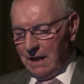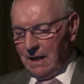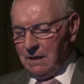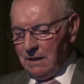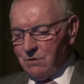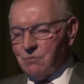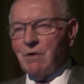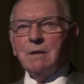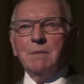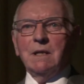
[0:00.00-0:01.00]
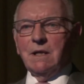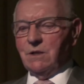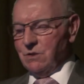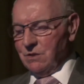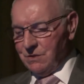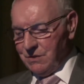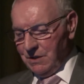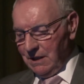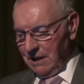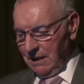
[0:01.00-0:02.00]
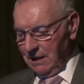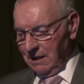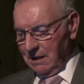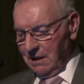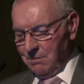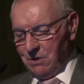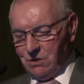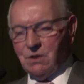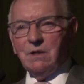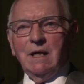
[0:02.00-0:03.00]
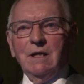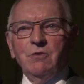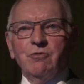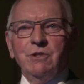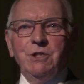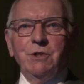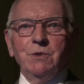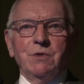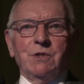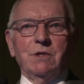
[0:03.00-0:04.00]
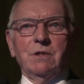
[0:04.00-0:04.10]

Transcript: In those recommendations, the commission introduced